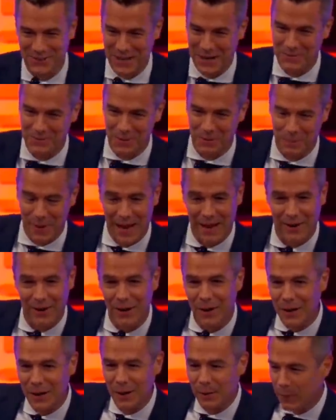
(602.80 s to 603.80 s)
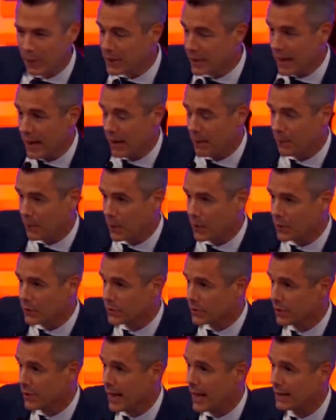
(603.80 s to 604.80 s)
championship banner. But yeah, it
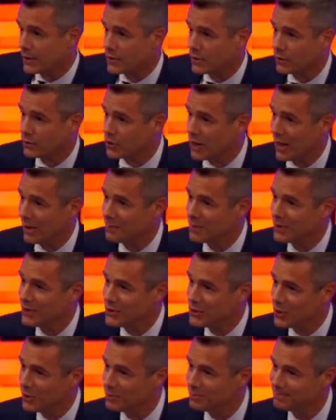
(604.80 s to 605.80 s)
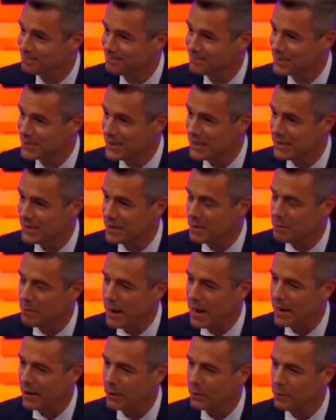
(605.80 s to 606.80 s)
produced a national championship season and
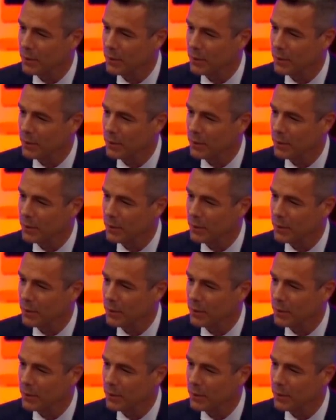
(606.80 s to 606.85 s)
banner.